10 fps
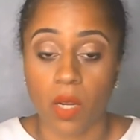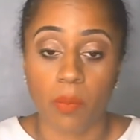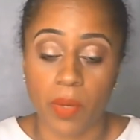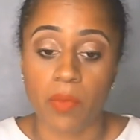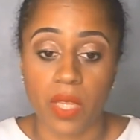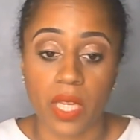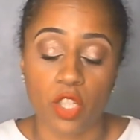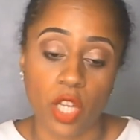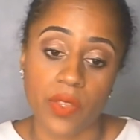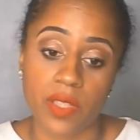being with
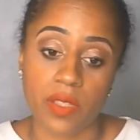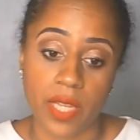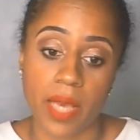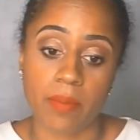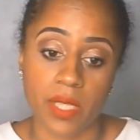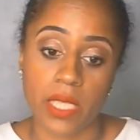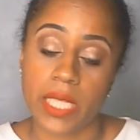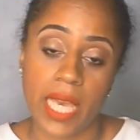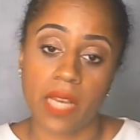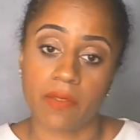each other's DMs and
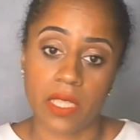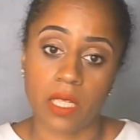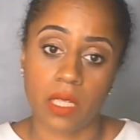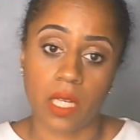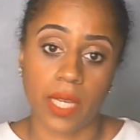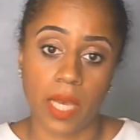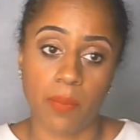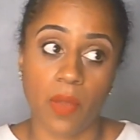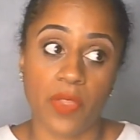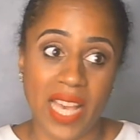DFs, okay?
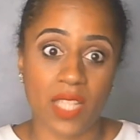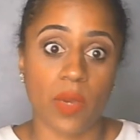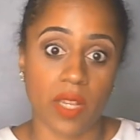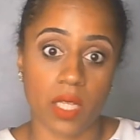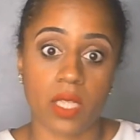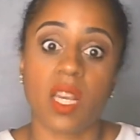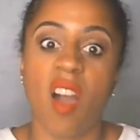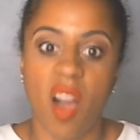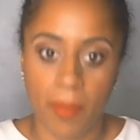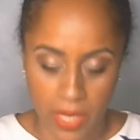But that is where it's
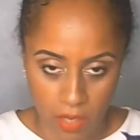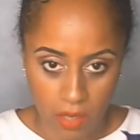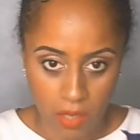karmic.